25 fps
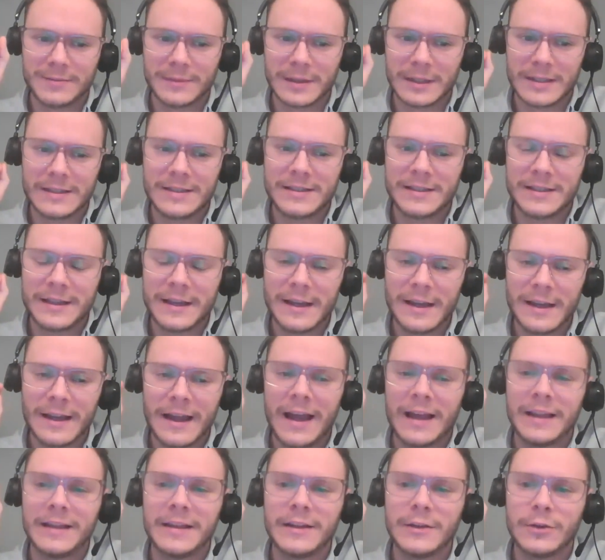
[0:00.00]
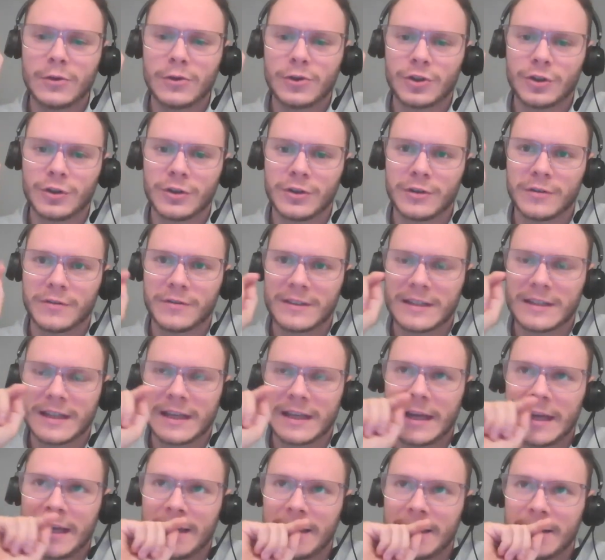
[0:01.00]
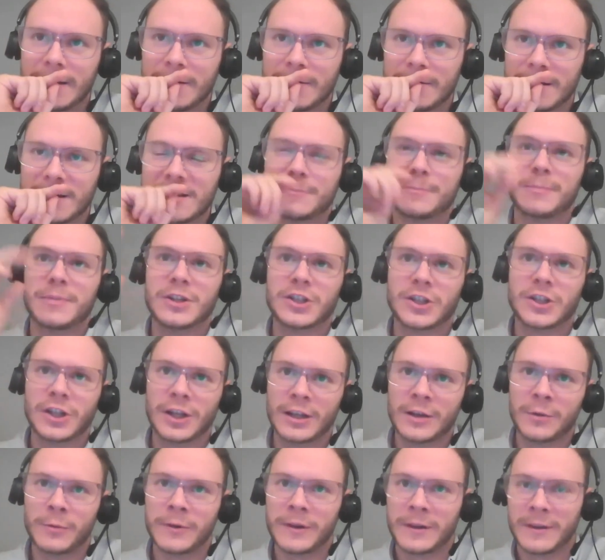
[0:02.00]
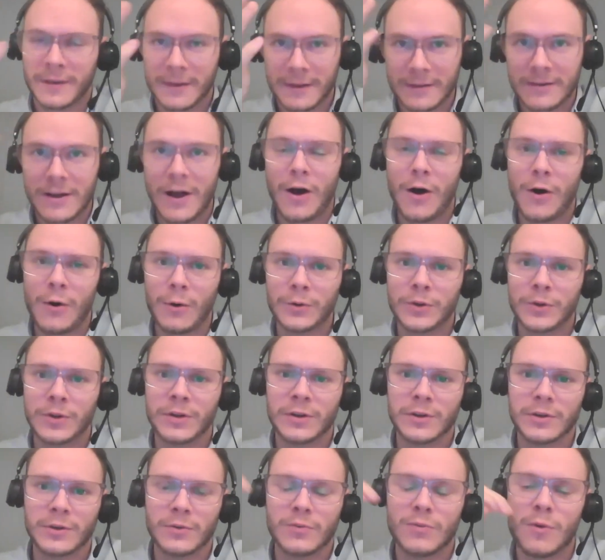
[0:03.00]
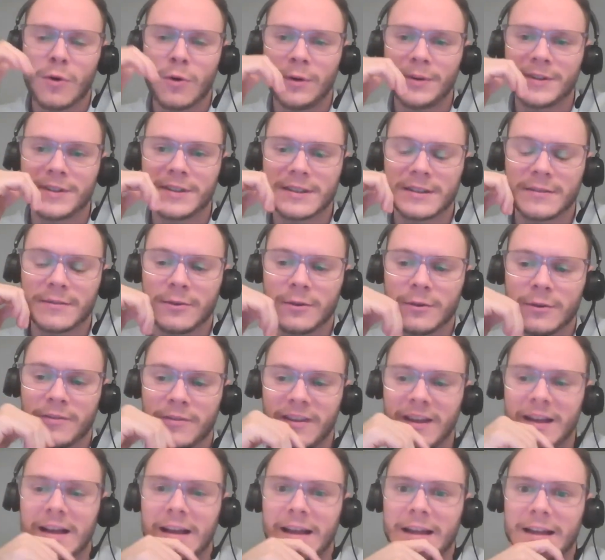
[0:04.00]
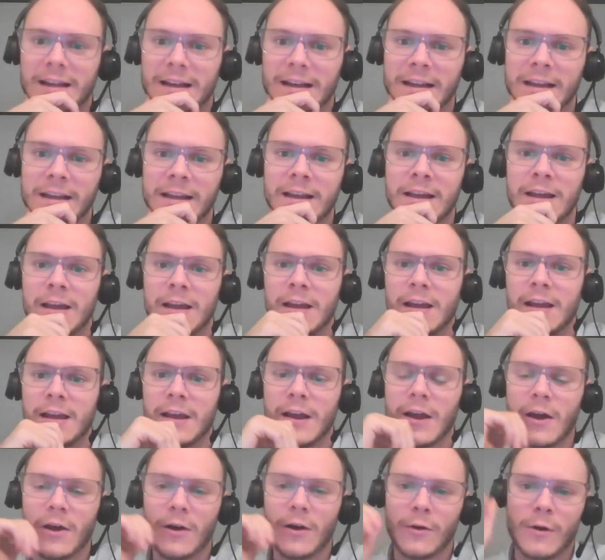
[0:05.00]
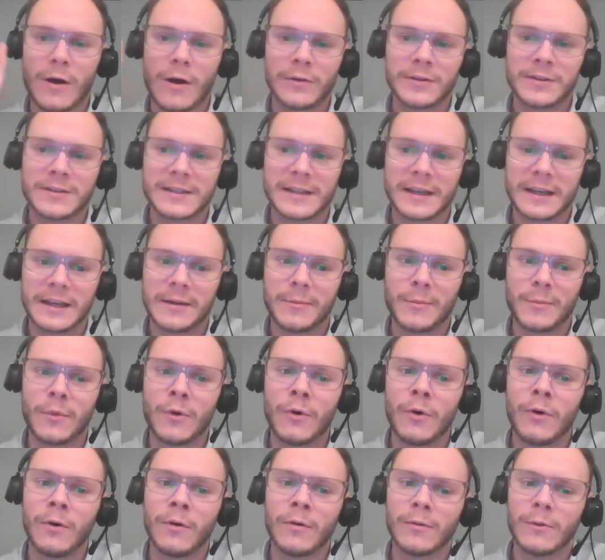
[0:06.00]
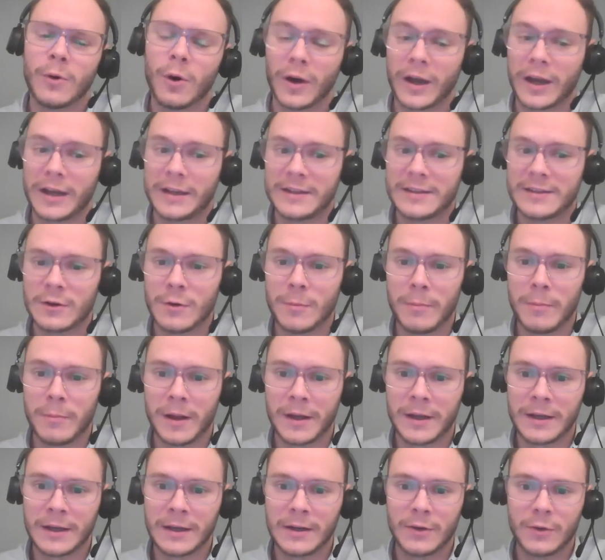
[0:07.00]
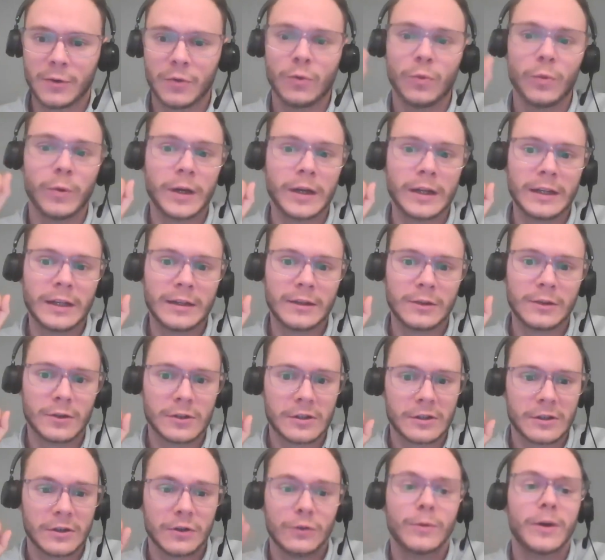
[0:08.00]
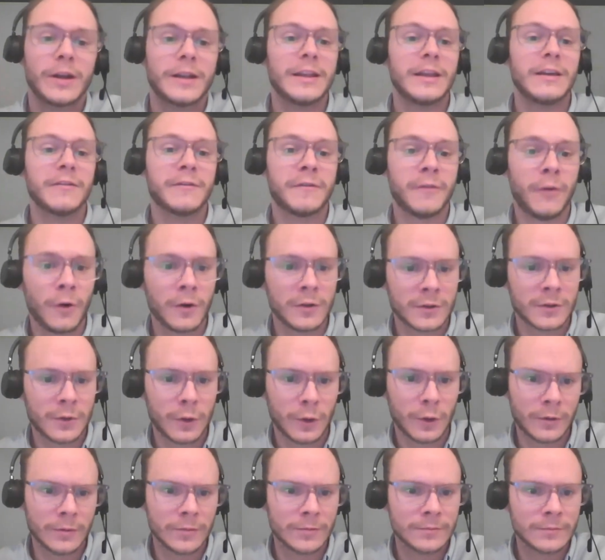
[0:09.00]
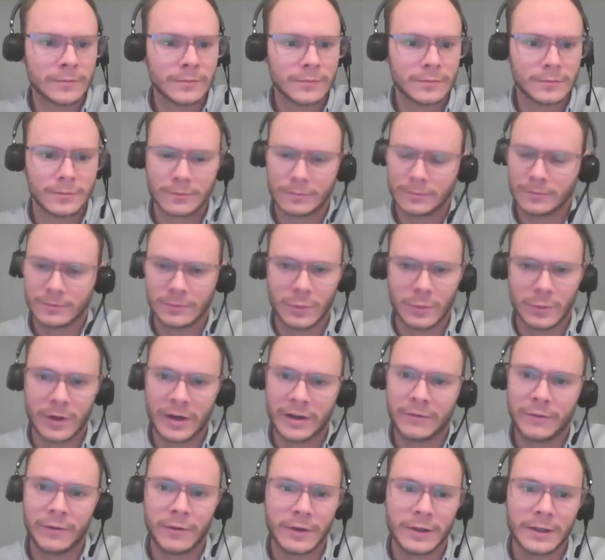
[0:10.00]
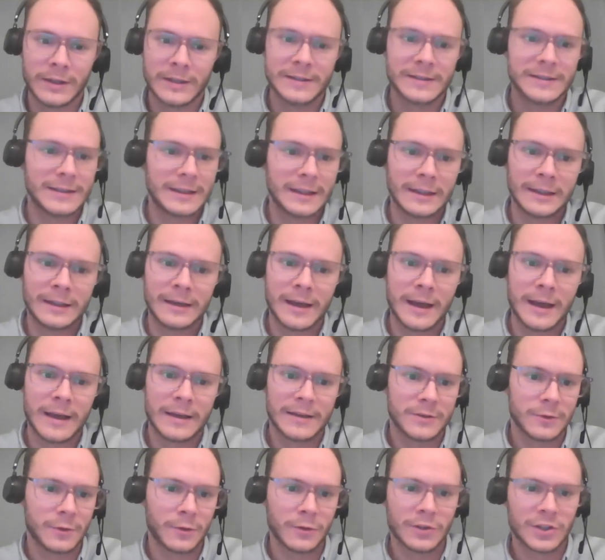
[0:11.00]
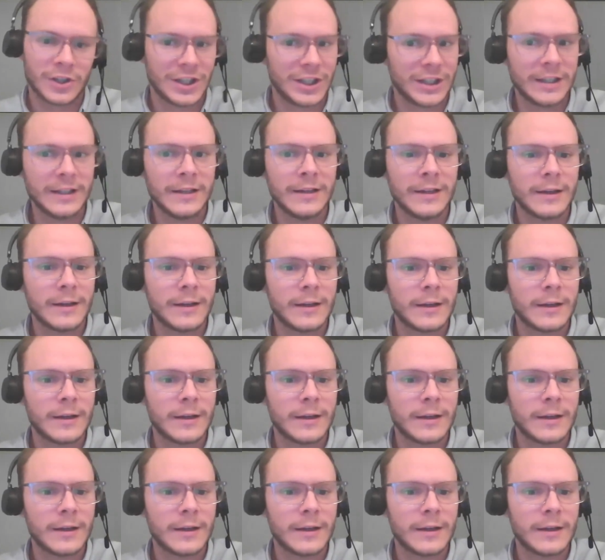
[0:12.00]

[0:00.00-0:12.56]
Is there any notion of saying, especially with how the, the world is evolving lately, around saying more, okay, this company really doesn't do any effort on whatever it is, E, S, or G.